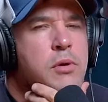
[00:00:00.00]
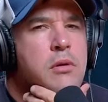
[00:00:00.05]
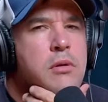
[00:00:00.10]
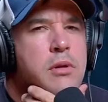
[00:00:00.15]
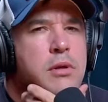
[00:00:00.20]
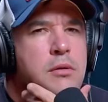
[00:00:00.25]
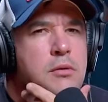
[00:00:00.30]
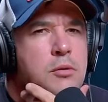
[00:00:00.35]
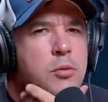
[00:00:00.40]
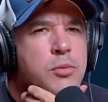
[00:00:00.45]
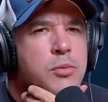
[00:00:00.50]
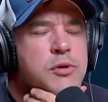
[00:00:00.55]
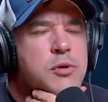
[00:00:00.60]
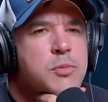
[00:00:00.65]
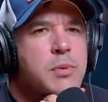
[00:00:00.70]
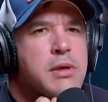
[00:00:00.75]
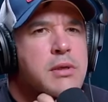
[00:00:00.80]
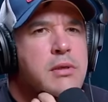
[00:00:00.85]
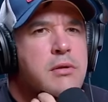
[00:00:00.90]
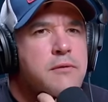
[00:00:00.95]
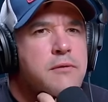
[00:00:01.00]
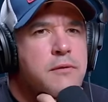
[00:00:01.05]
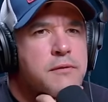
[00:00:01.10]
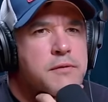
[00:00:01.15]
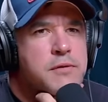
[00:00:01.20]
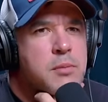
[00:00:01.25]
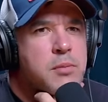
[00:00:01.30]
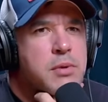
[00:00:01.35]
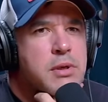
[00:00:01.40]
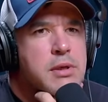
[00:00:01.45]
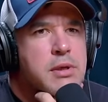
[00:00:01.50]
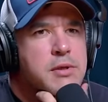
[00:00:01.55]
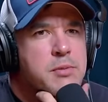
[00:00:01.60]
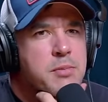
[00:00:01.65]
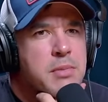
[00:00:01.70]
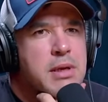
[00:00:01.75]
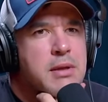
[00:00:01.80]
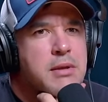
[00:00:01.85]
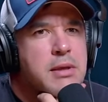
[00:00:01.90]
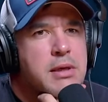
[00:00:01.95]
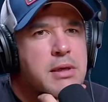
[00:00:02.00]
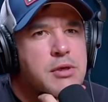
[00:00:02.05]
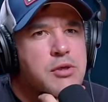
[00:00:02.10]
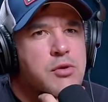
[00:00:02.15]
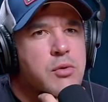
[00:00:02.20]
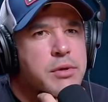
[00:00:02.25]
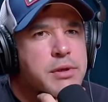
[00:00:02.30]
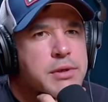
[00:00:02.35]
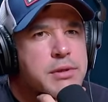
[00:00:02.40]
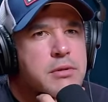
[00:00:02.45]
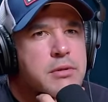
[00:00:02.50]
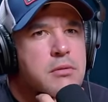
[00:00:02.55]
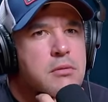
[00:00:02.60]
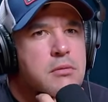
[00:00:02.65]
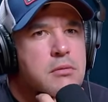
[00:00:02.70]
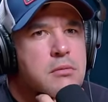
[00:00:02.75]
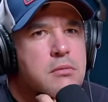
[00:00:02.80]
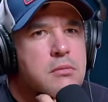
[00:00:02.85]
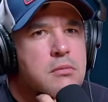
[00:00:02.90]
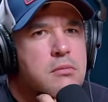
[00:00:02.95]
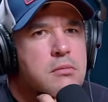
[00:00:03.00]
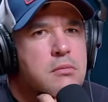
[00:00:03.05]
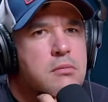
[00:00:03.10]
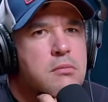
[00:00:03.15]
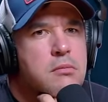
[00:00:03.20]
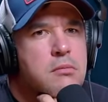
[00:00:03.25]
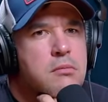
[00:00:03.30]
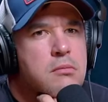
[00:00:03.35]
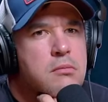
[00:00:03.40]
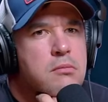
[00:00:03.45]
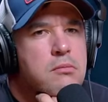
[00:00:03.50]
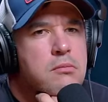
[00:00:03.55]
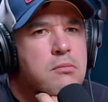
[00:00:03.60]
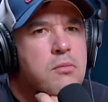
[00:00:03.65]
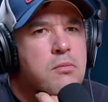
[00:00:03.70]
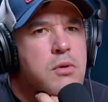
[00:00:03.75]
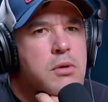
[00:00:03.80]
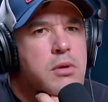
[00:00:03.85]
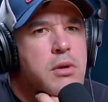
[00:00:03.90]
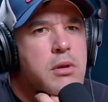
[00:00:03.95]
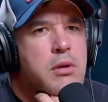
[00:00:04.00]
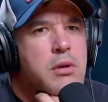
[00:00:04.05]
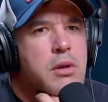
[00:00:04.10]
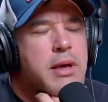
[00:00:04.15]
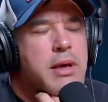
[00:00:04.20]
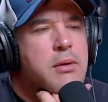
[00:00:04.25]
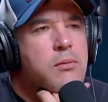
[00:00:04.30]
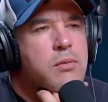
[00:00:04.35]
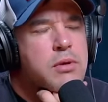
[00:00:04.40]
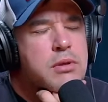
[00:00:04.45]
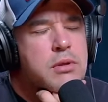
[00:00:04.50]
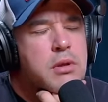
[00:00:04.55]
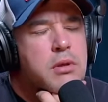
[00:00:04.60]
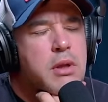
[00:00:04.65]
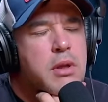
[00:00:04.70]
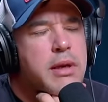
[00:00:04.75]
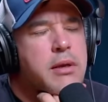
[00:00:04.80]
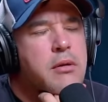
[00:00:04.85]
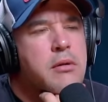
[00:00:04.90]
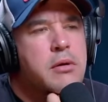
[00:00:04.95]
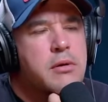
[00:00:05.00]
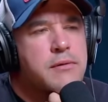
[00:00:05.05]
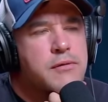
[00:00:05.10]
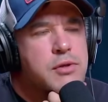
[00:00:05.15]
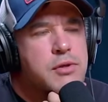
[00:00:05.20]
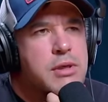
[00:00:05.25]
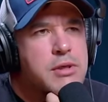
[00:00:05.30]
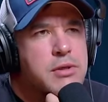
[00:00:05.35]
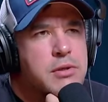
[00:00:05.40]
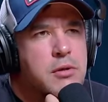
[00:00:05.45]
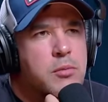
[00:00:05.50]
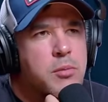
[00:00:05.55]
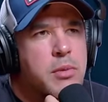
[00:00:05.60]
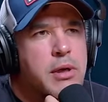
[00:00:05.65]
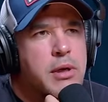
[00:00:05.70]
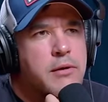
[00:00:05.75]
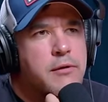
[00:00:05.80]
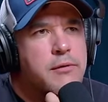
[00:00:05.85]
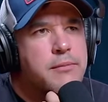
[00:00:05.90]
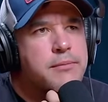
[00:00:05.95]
a clinical perspective, if somebody has made that choice, what's the likelihood of changing their mind?